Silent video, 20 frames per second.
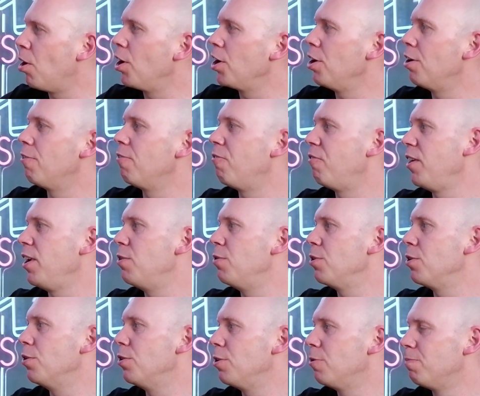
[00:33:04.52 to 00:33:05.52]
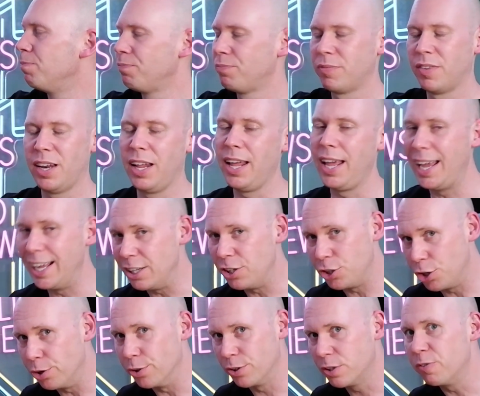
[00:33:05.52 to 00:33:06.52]
might not feel good.
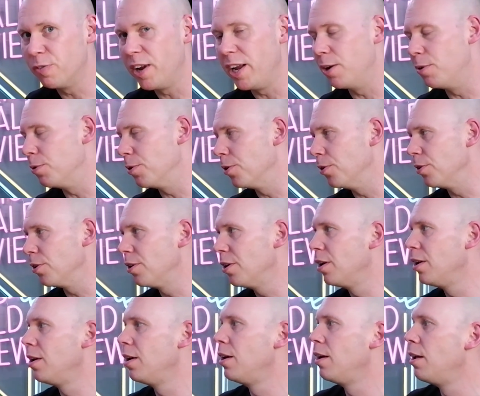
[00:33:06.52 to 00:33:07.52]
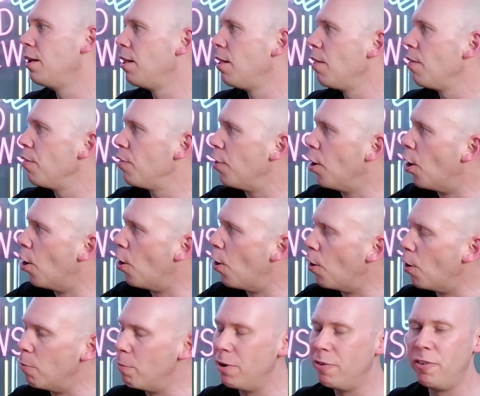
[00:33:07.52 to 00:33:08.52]
It does feel good. The
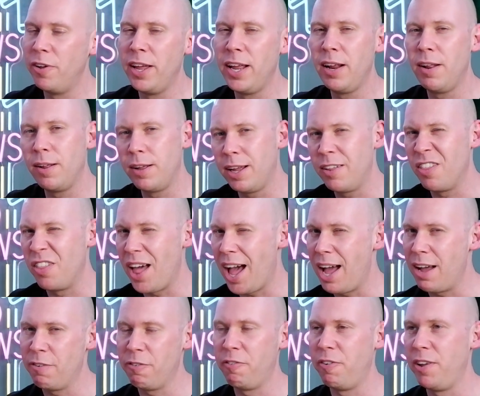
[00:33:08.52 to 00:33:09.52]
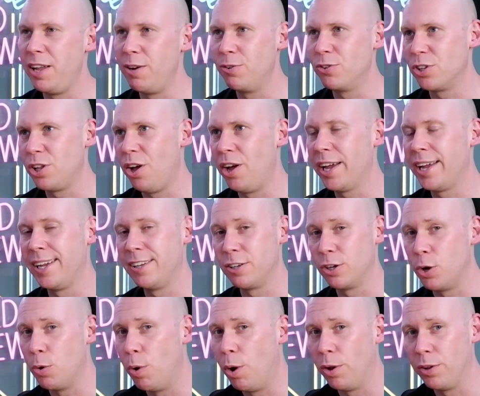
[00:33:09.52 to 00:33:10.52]
hum of it, that feels like it's
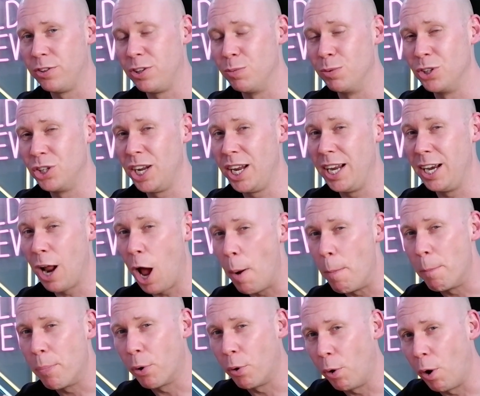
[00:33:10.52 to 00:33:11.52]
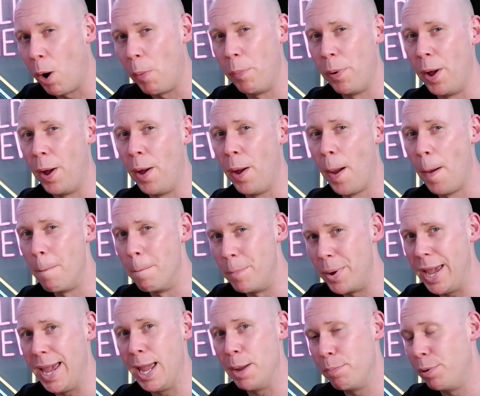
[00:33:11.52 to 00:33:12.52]
a quality machine, a proper
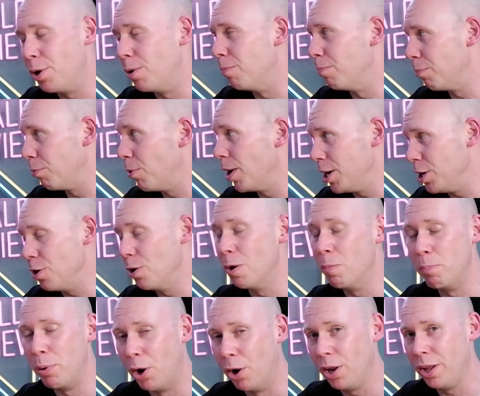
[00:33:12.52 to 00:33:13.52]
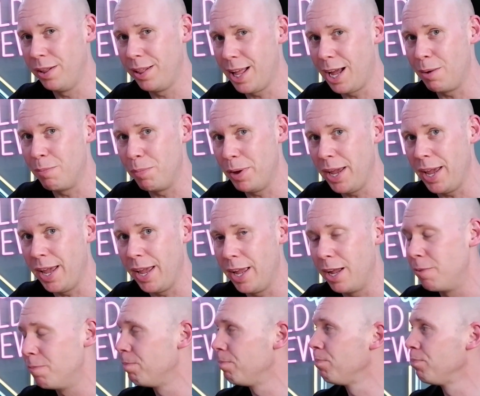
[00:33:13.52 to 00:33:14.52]
beer pump. When you're pulling that beer,